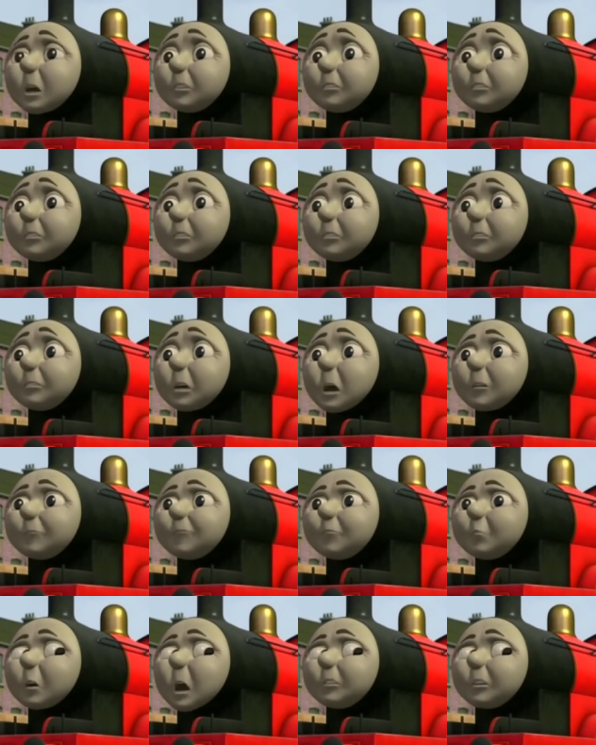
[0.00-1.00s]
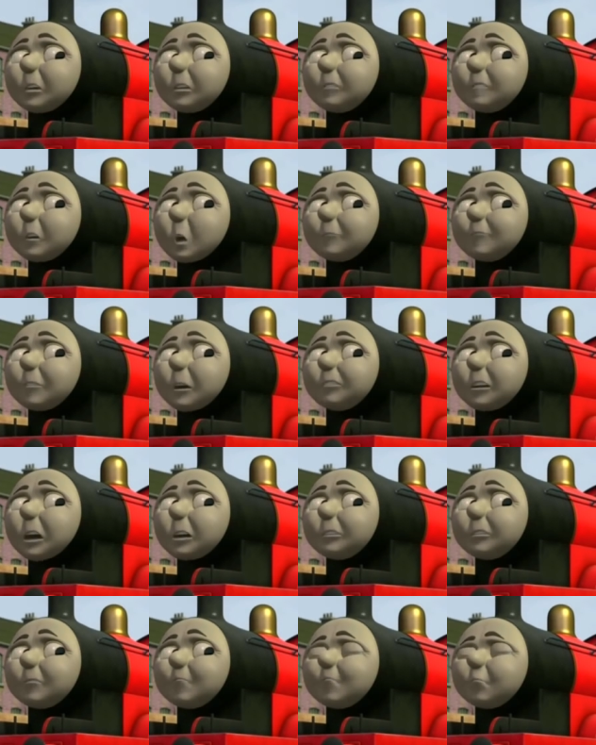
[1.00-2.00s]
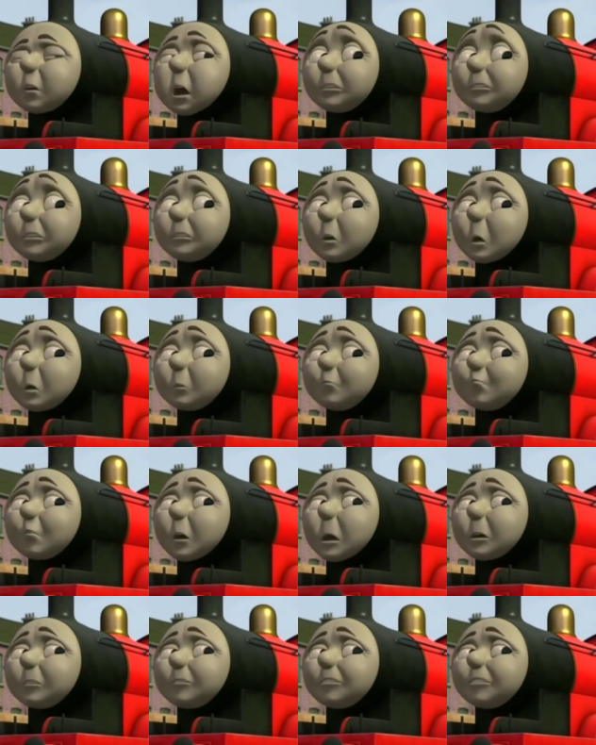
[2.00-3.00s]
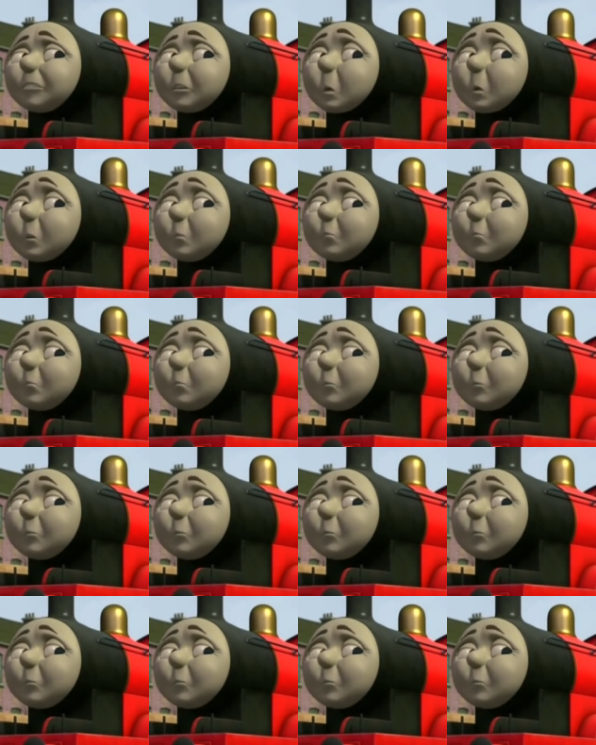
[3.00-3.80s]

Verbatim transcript: But I'm waiting for my next passenger train, sir.